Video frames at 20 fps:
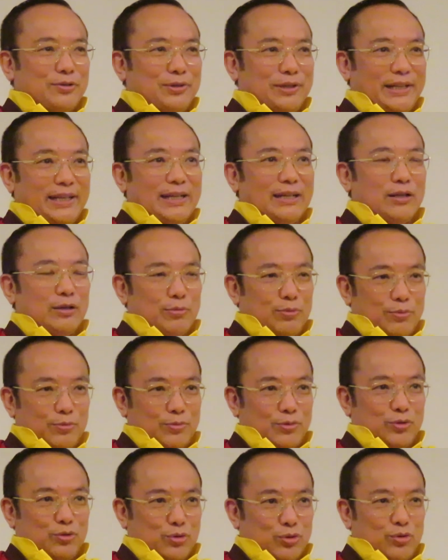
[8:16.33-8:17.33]
real
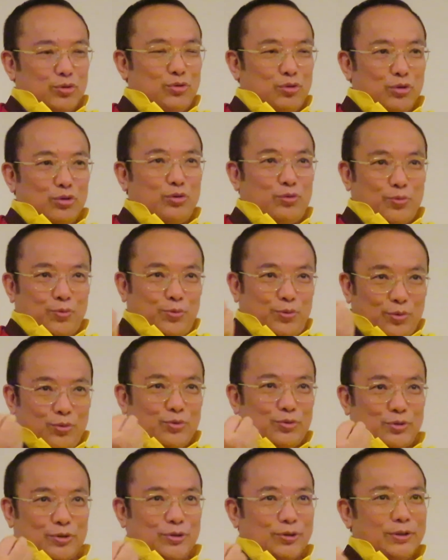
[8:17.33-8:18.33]
good
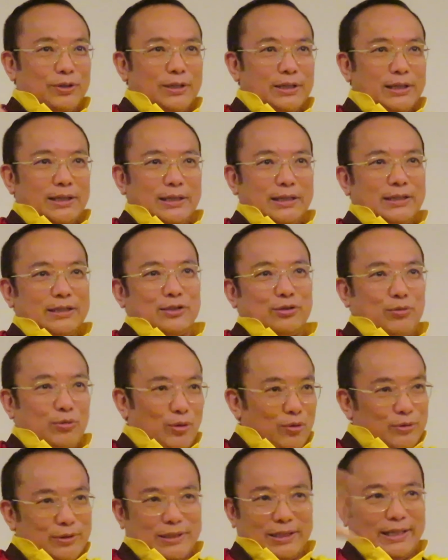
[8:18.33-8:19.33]
food is
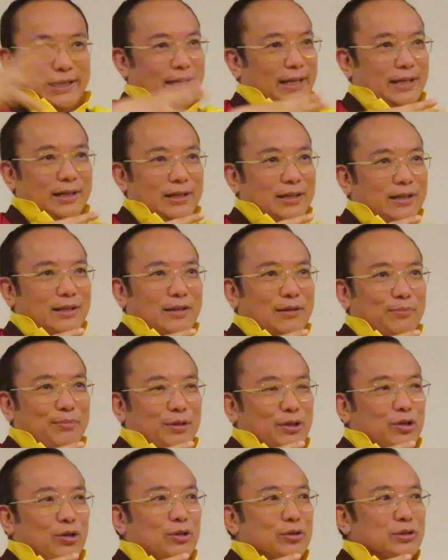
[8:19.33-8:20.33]
closing in,
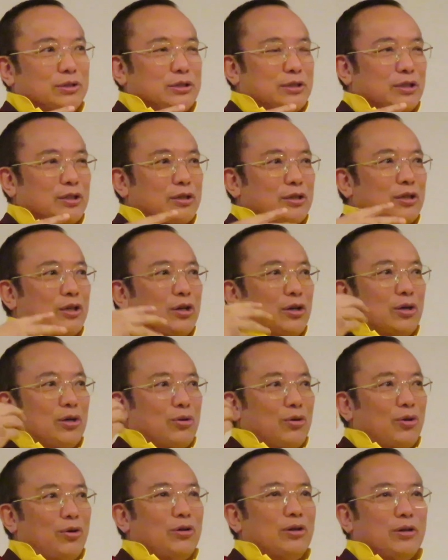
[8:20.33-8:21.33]
because
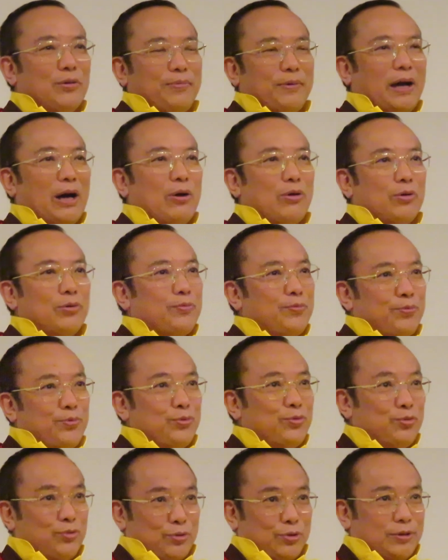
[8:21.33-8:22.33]
all of our
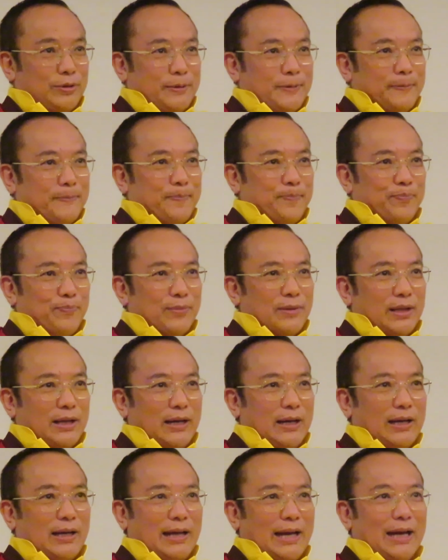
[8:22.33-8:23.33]
food
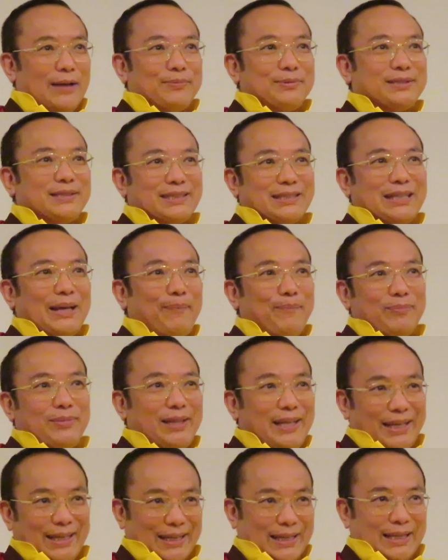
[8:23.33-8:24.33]
have
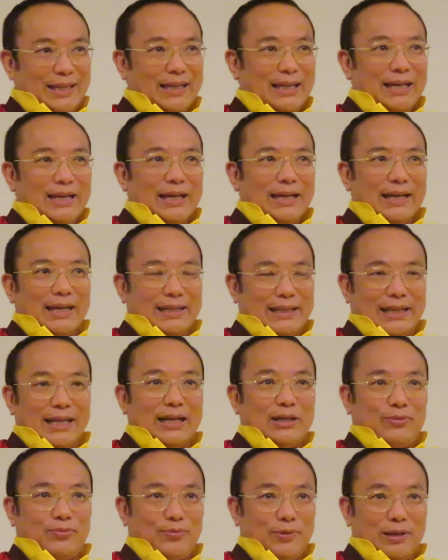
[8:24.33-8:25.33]
something
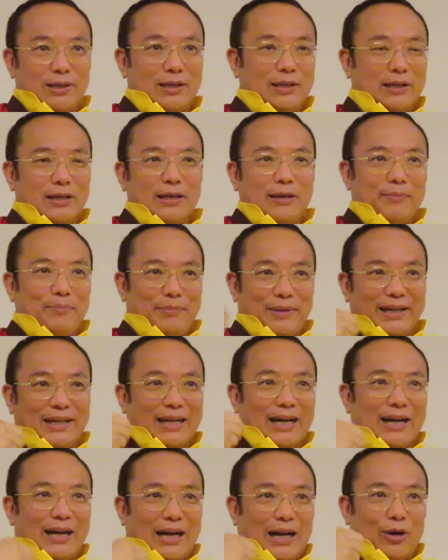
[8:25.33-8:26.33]
that will
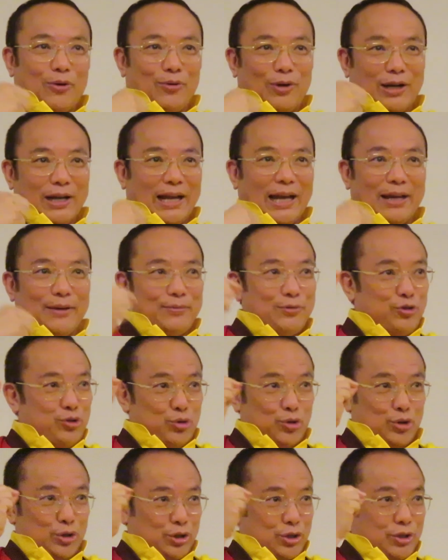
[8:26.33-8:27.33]
make our life
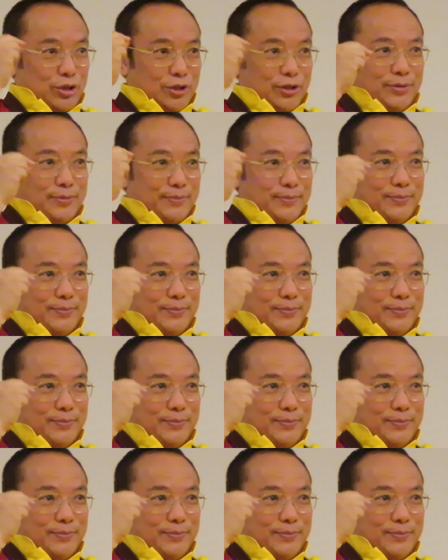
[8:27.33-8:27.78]
short.